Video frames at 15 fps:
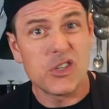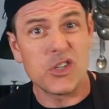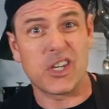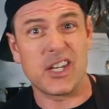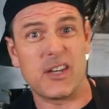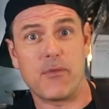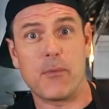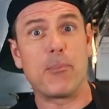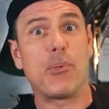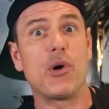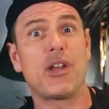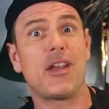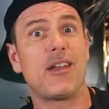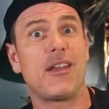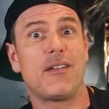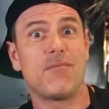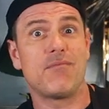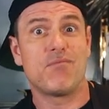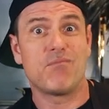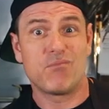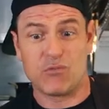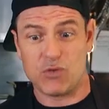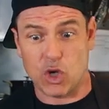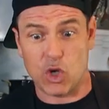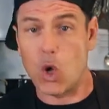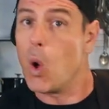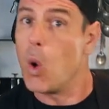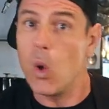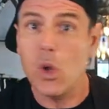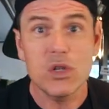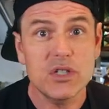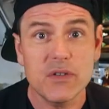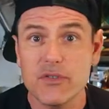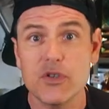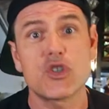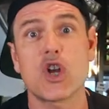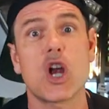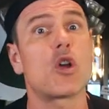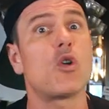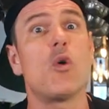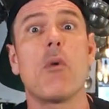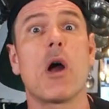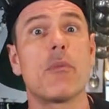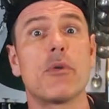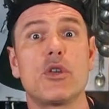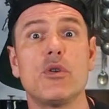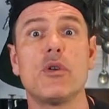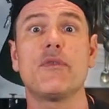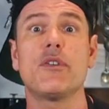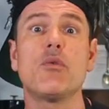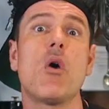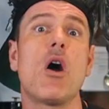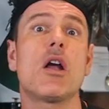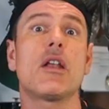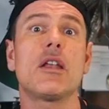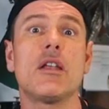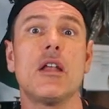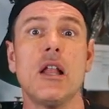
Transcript: You could even put it in the coals of your charcoal barbecue if you wanted.